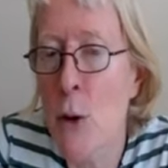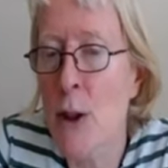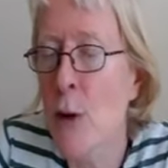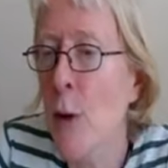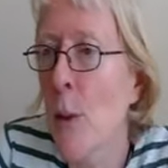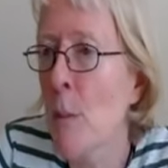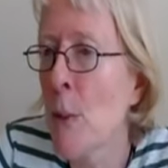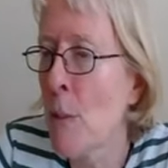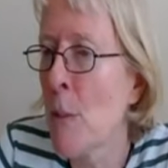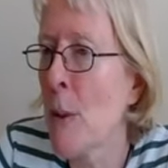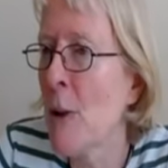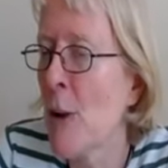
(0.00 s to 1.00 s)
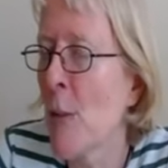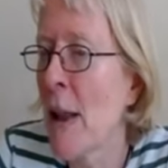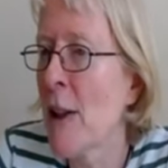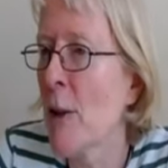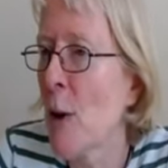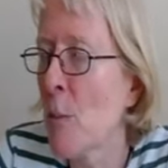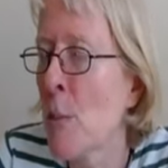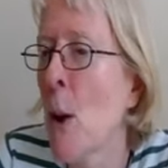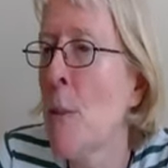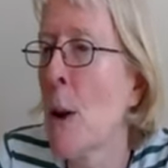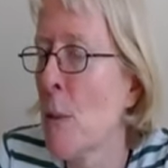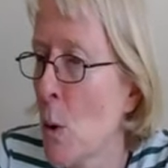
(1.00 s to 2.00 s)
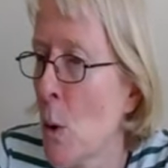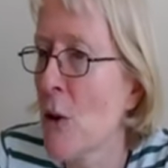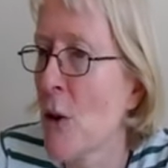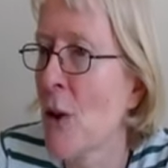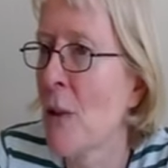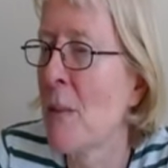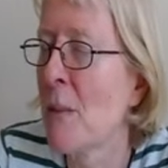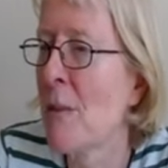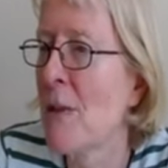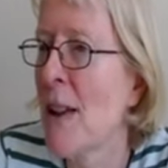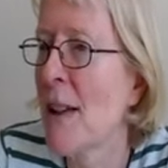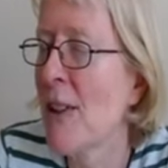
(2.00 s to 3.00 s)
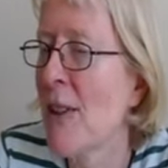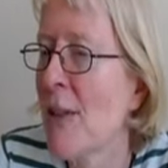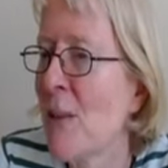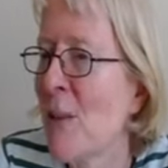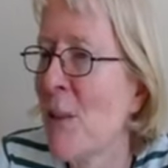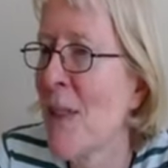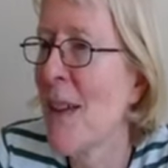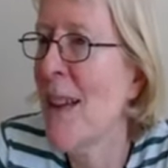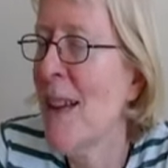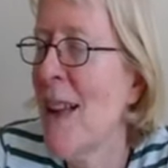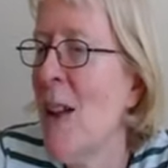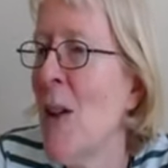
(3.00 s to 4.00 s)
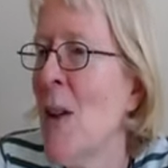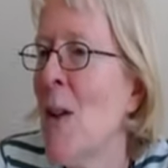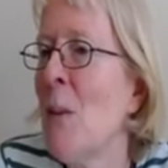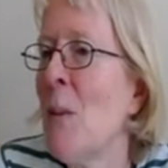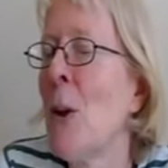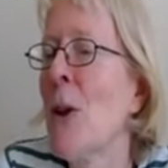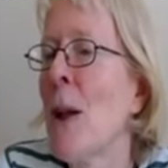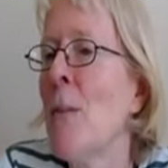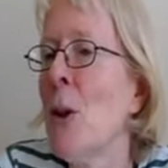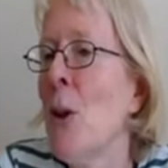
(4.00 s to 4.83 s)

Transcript: doing to the problem is making the problem quantum, right? What I'm